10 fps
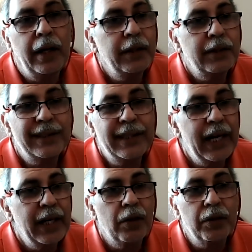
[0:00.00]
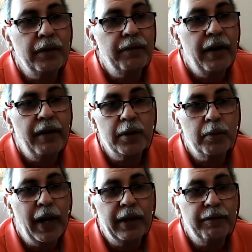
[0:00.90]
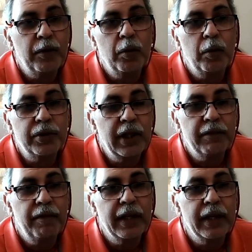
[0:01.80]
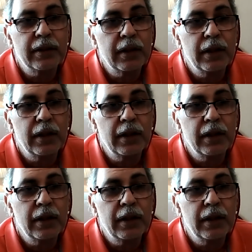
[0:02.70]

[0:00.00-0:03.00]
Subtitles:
it stayed on the various platforms, Netflix,